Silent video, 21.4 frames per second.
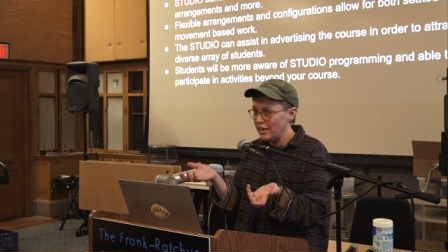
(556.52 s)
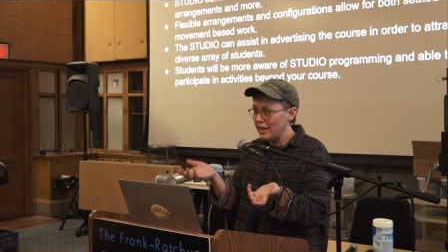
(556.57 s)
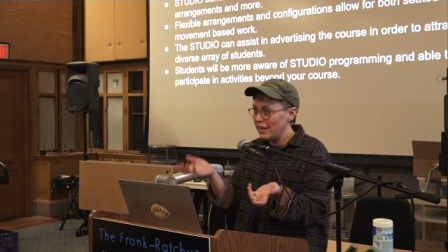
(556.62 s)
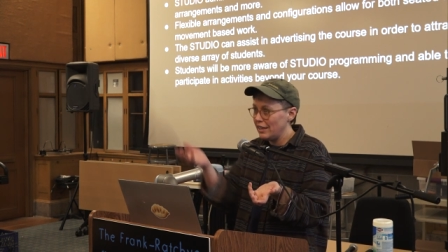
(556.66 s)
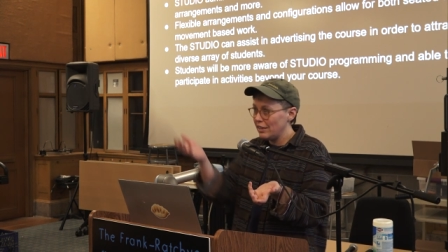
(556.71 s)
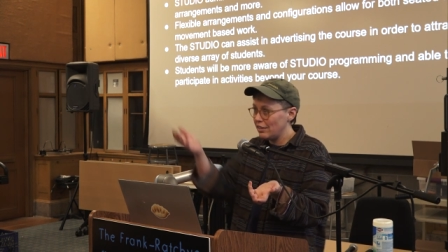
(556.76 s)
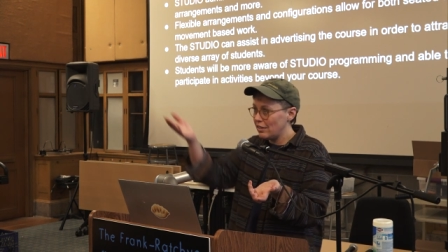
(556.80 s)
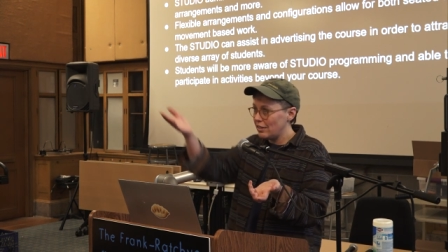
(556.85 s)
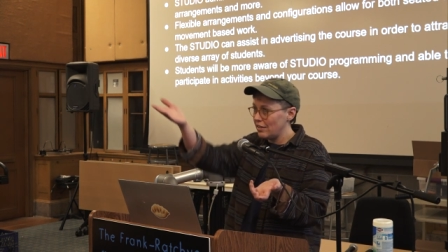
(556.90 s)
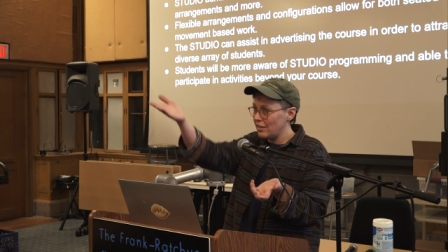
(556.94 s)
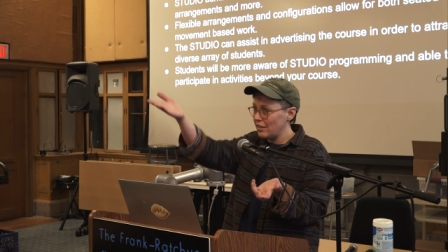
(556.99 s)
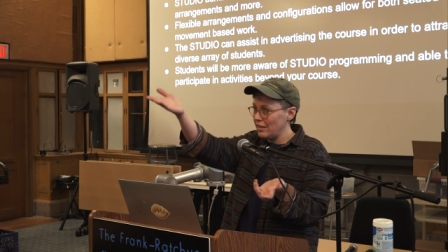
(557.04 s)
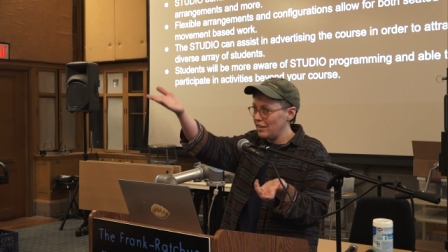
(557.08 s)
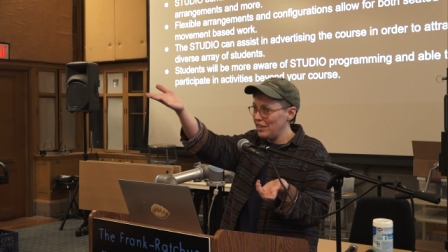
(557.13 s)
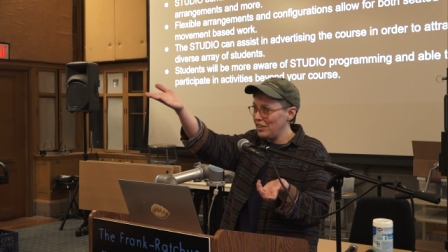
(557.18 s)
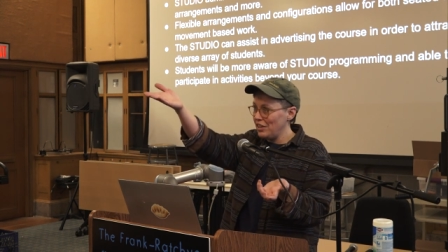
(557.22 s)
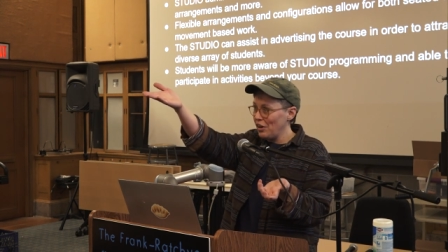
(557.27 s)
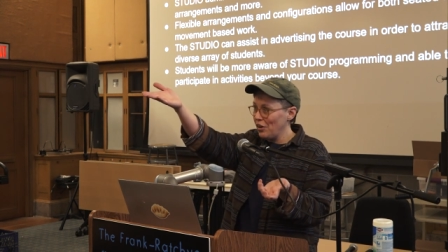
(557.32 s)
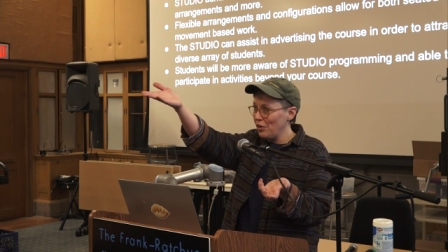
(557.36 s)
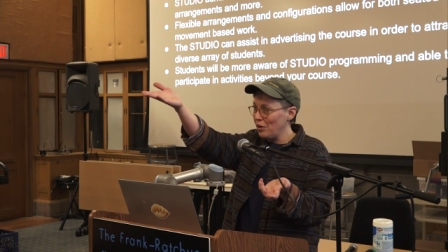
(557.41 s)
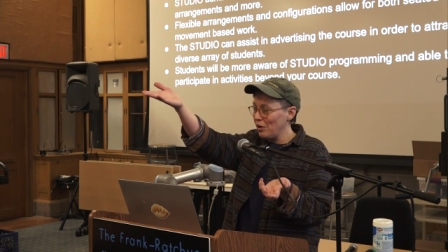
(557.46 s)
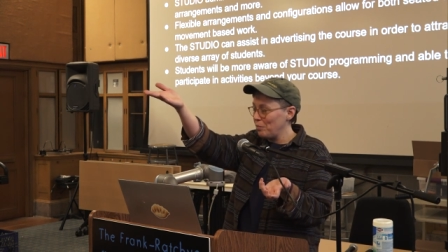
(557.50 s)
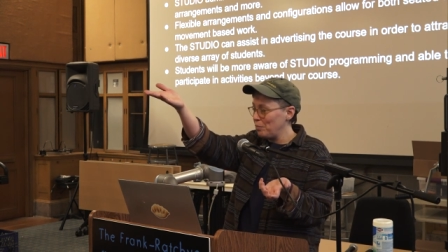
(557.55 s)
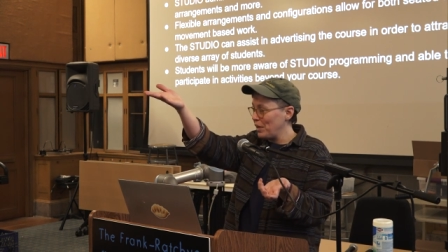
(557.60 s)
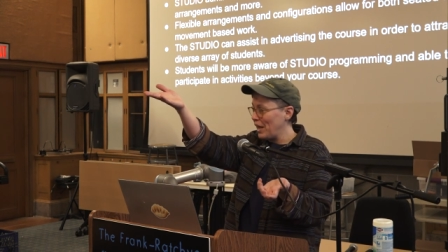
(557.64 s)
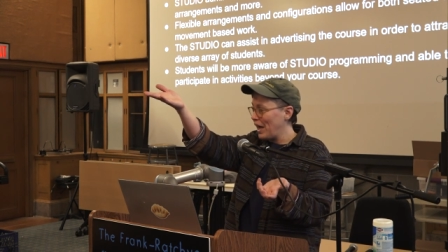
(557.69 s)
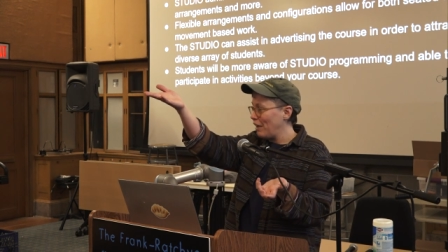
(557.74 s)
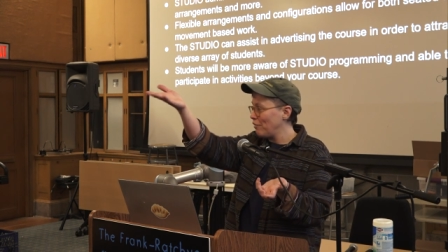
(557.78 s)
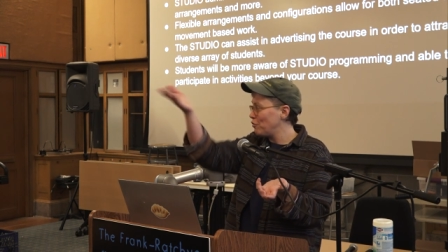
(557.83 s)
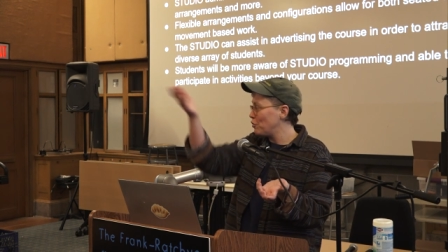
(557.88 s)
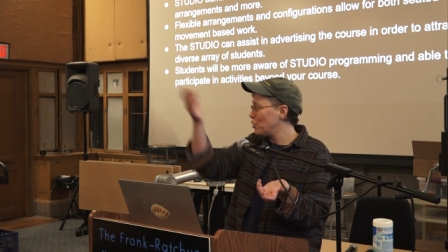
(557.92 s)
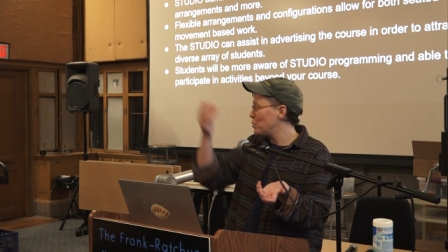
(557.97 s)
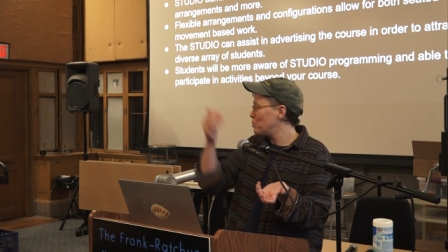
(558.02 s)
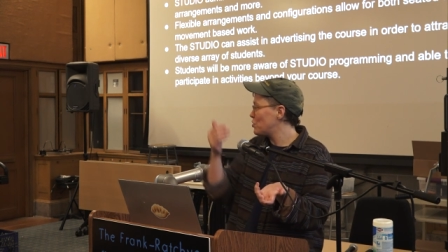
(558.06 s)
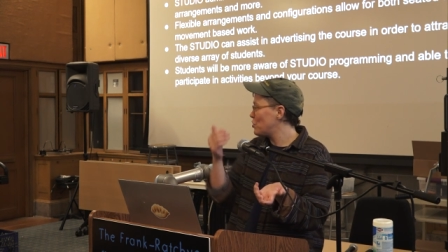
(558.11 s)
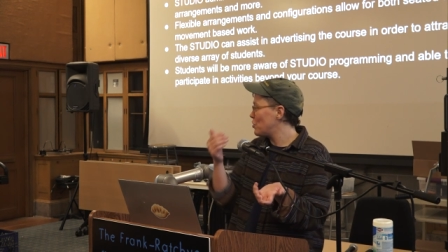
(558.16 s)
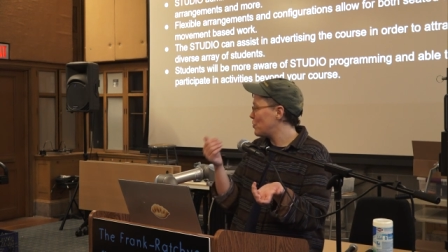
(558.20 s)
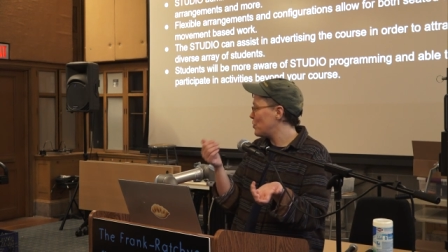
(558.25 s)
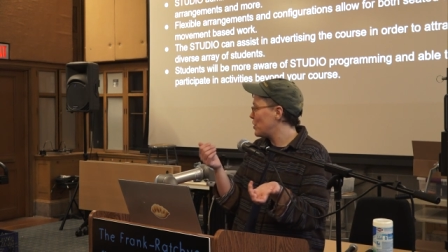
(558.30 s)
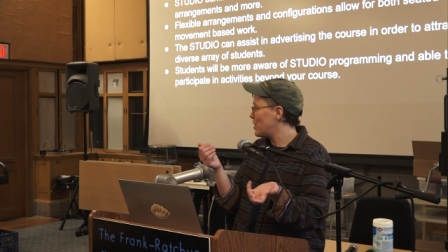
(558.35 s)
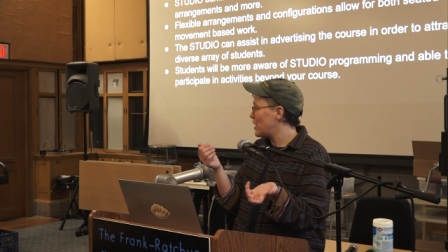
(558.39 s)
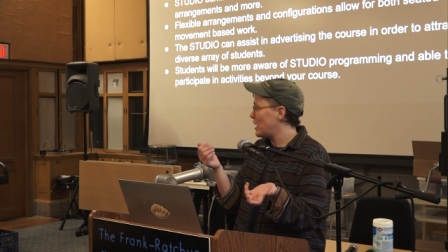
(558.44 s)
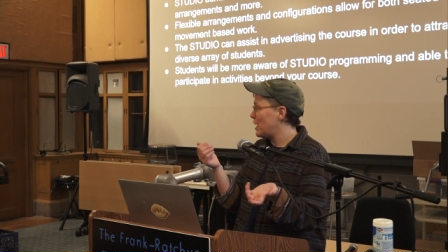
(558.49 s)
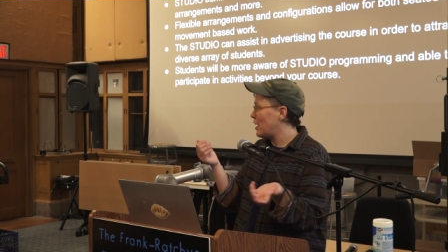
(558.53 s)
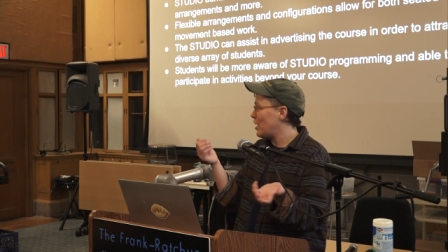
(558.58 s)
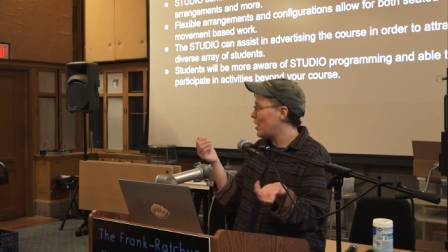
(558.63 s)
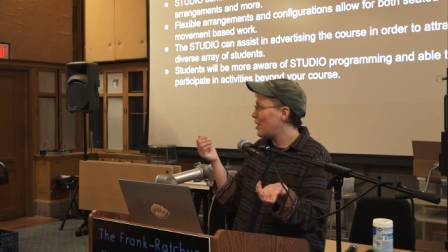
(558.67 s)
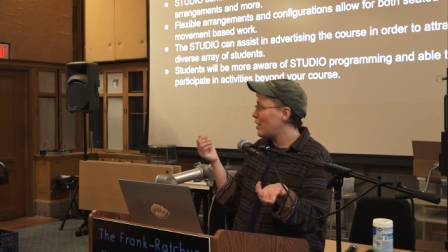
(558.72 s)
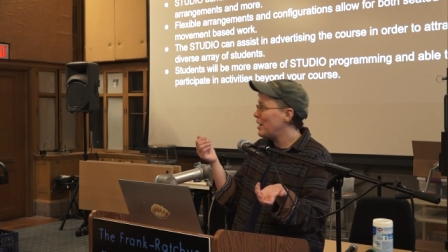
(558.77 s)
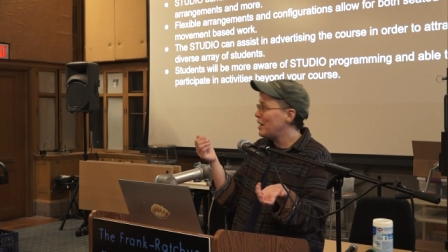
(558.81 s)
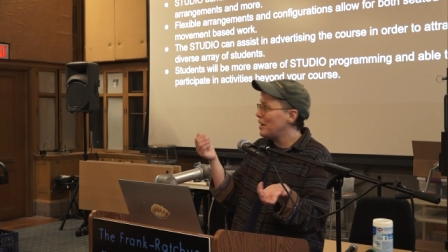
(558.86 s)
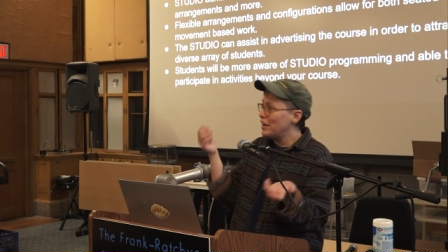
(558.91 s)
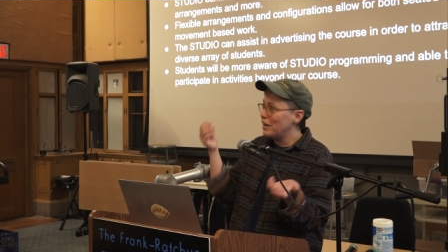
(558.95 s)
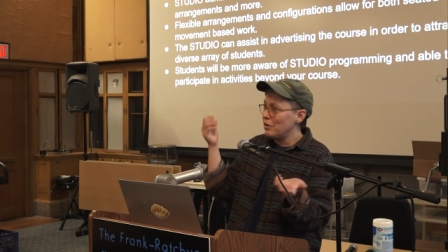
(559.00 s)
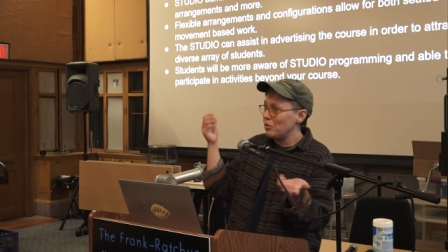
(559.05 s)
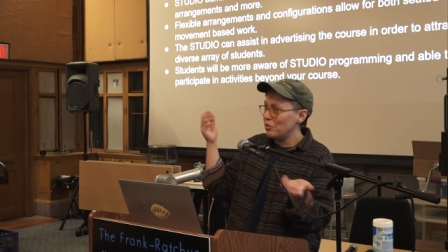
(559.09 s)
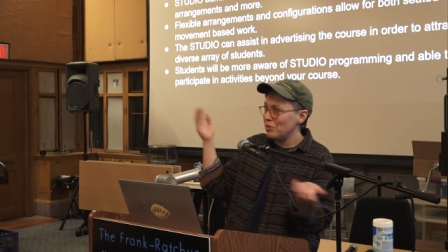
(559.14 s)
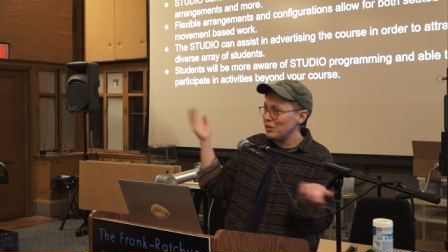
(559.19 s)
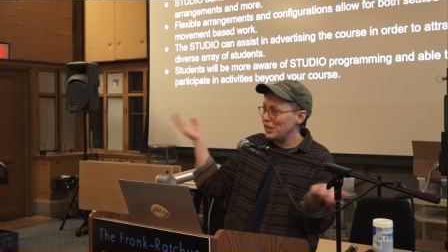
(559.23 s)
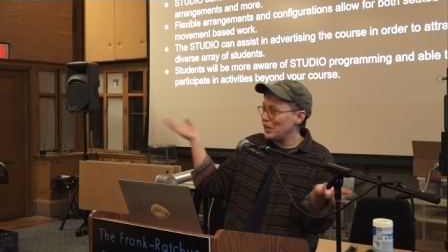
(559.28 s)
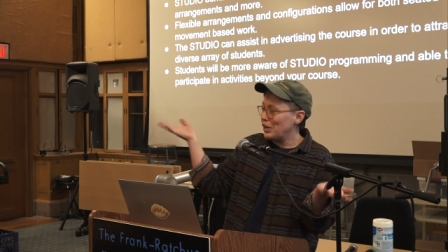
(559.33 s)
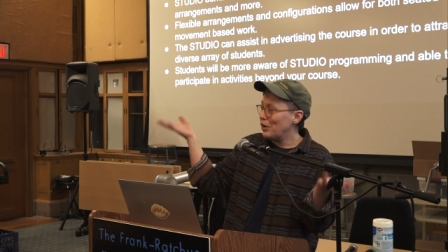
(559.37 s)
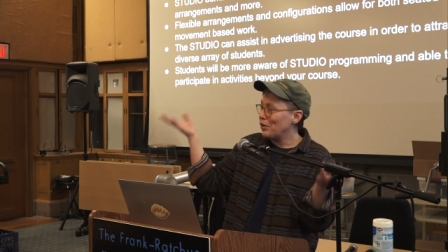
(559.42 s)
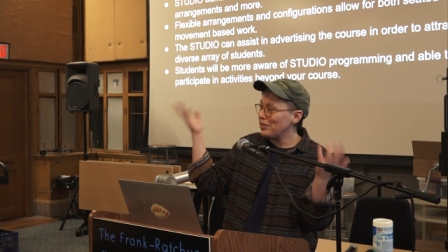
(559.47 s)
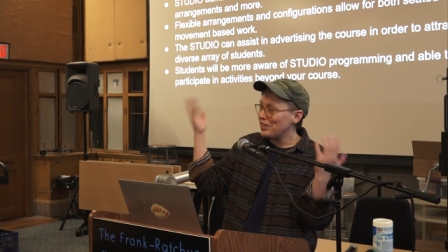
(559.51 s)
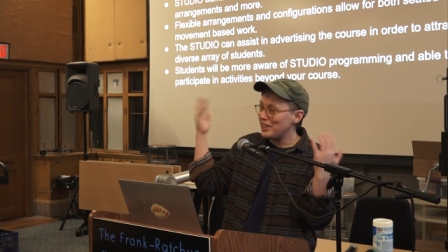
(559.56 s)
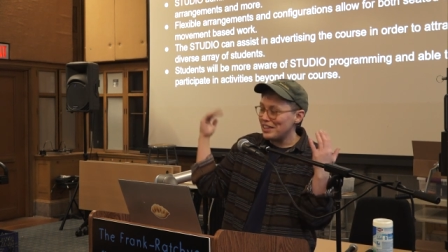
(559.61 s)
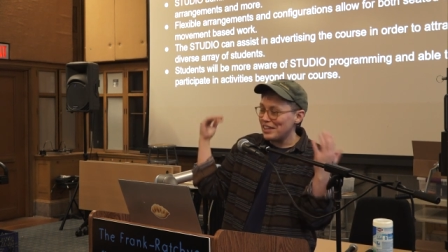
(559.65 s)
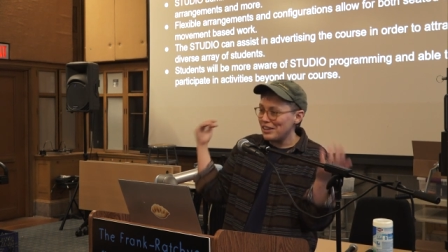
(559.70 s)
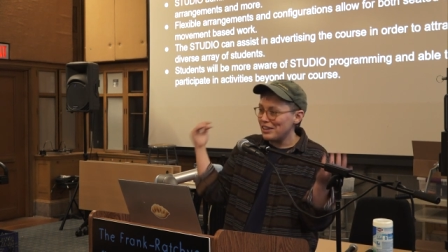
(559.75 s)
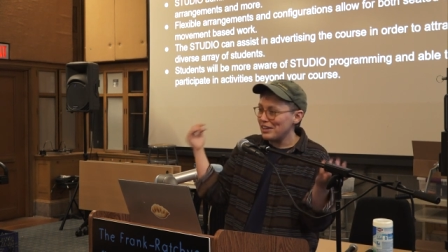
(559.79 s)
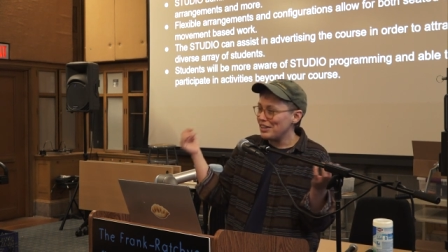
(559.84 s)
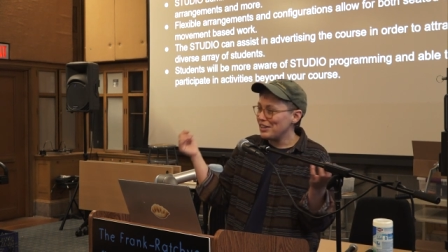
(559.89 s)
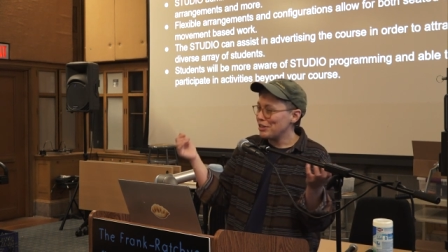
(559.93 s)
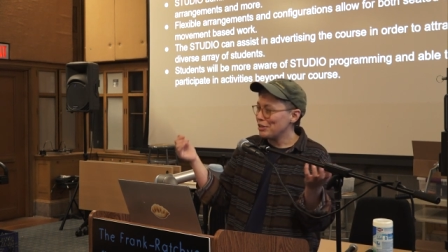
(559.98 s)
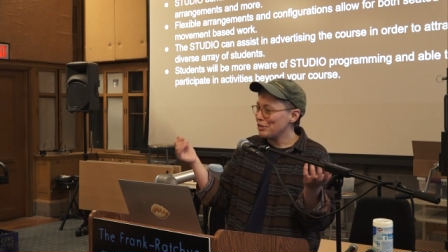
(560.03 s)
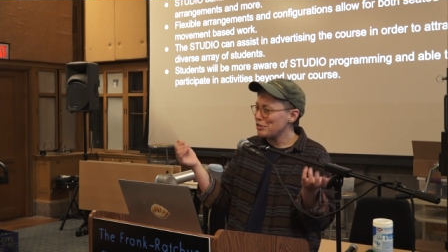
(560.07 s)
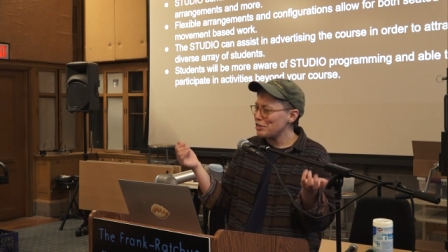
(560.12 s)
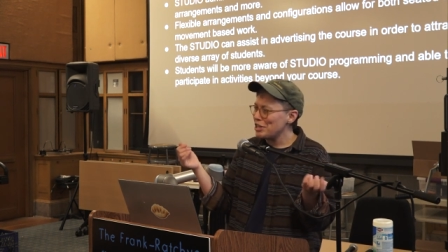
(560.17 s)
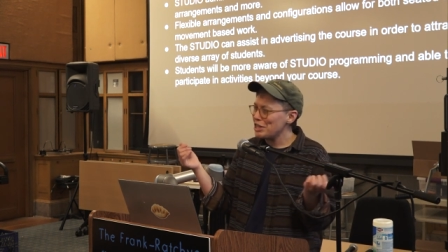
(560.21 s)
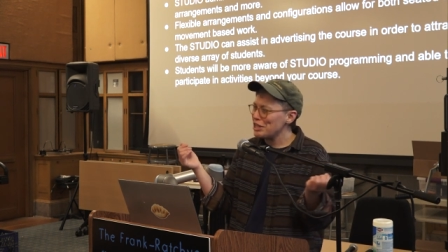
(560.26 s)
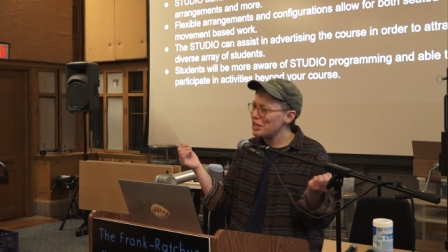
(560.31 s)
It's, you know, platforms over there. You know, there's a